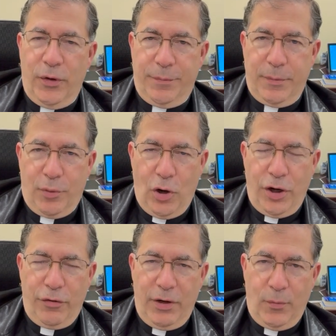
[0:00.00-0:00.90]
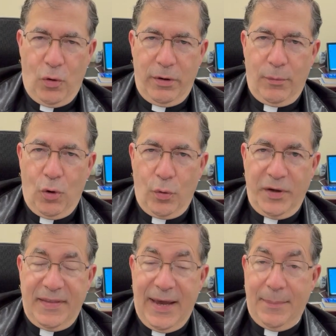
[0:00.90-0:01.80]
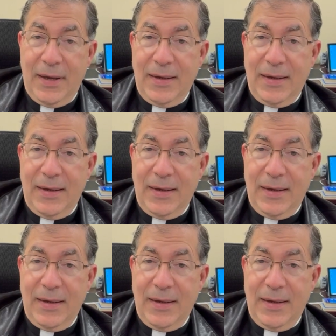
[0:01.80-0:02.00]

We've been partnering more and more with them.